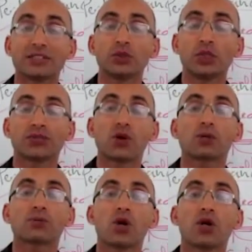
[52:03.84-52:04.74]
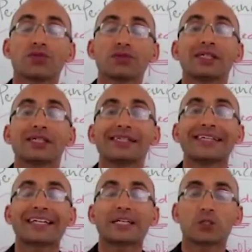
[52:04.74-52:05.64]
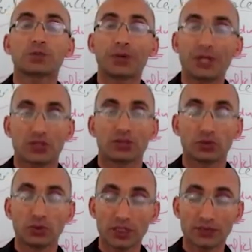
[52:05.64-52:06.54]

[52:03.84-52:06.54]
unique form of expression,